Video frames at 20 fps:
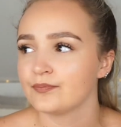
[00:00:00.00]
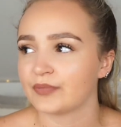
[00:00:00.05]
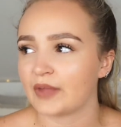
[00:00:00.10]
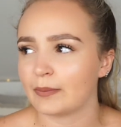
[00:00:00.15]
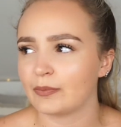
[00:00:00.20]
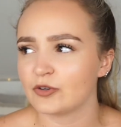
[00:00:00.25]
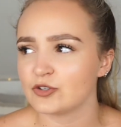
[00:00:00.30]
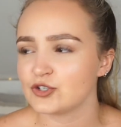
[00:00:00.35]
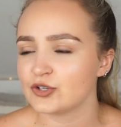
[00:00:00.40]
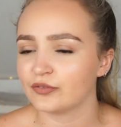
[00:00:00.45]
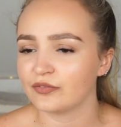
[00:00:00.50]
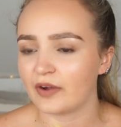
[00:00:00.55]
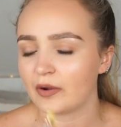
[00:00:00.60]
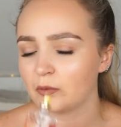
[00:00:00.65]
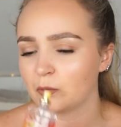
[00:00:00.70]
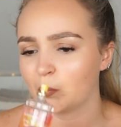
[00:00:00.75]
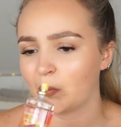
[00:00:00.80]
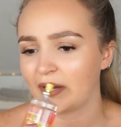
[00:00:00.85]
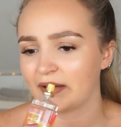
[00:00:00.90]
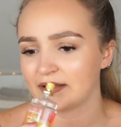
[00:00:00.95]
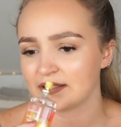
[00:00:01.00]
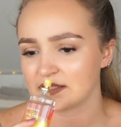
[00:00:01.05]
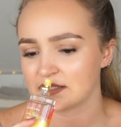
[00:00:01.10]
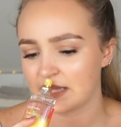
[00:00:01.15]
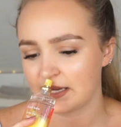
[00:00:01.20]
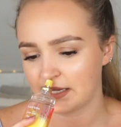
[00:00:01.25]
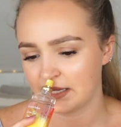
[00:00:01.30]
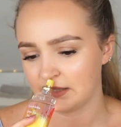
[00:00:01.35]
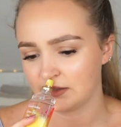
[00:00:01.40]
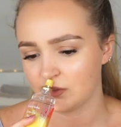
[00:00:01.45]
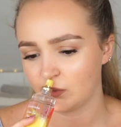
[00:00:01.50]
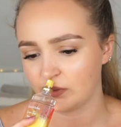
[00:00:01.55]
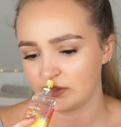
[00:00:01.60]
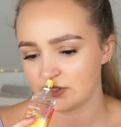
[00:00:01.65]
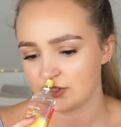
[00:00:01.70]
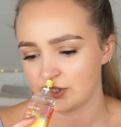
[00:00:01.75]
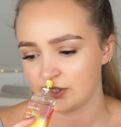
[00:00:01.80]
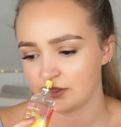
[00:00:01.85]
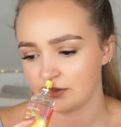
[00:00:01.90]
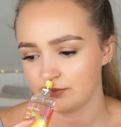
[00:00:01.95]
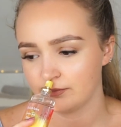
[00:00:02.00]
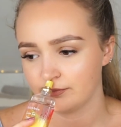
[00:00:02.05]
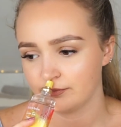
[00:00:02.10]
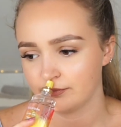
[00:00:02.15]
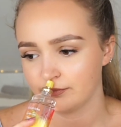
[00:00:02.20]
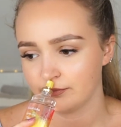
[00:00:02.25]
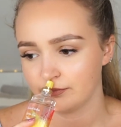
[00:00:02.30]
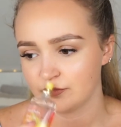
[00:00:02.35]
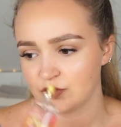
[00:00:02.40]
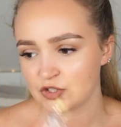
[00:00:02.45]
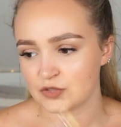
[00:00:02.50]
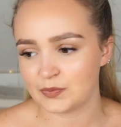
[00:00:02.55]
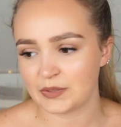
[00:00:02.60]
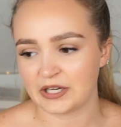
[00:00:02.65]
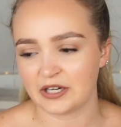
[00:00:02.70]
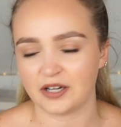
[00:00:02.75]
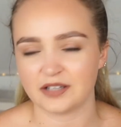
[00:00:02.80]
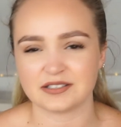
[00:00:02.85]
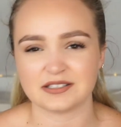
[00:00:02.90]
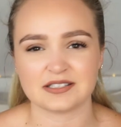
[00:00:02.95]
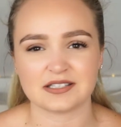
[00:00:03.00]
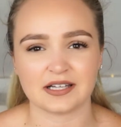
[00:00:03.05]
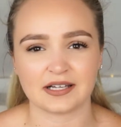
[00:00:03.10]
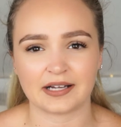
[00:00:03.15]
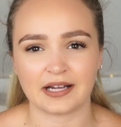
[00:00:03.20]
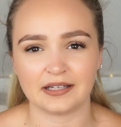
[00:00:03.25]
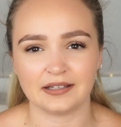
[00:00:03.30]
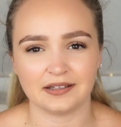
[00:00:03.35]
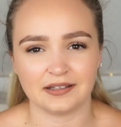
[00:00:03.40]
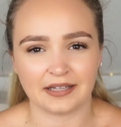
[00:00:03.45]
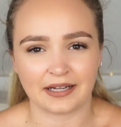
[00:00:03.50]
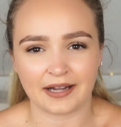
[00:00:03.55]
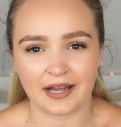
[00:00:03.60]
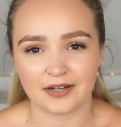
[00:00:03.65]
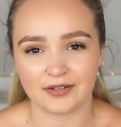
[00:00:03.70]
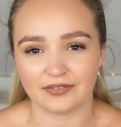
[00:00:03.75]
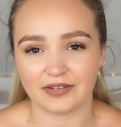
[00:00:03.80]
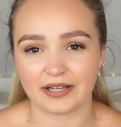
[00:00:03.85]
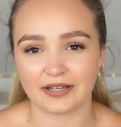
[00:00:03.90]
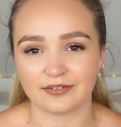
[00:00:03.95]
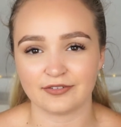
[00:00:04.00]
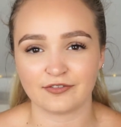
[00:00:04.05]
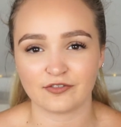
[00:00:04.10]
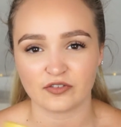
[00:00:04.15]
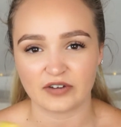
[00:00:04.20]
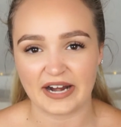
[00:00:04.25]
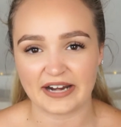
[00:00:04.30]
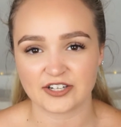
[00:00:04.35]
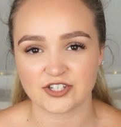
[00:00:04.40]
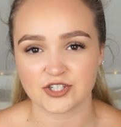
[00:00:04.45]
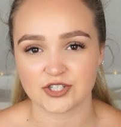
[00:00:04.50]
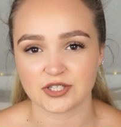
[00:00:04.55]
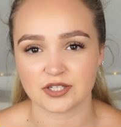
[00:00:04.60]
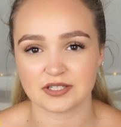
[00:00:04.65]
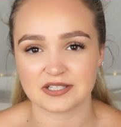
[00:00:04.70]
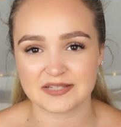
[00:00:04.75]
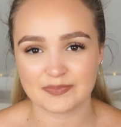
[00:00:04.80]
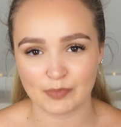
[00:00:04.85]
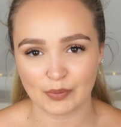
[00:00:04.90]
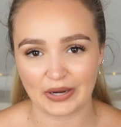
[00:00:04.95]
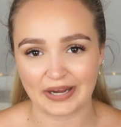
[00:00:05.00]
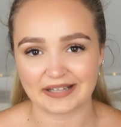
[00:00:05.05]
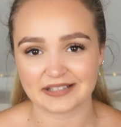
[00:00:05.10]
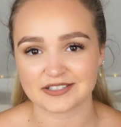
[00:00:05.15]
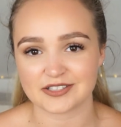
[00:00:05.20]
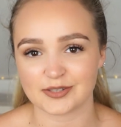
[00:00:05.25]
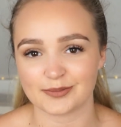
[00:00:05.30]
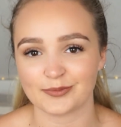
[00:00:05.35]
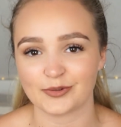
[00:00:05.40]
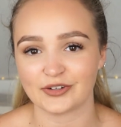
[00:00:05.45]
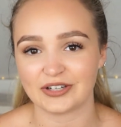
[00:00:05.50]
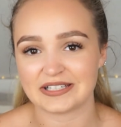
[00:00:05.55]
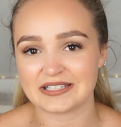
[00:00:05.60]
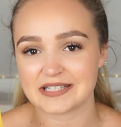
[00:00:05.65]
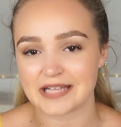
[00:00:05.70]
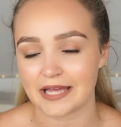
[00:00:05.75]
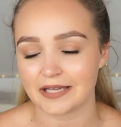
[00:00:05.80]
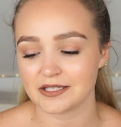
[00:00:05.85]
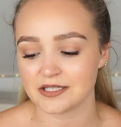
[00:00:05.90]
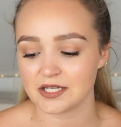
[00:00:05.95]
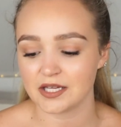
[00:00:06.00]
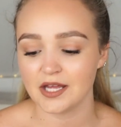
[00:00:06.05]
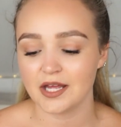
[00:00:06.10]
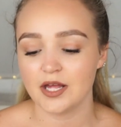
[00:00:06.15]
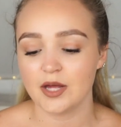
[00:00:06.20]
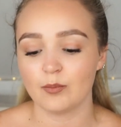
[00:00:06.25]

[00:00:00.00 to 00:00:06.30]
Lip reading: I'm not sure if I would wear this like in the winter, just because it's like kind of like a fresh spring summery scent.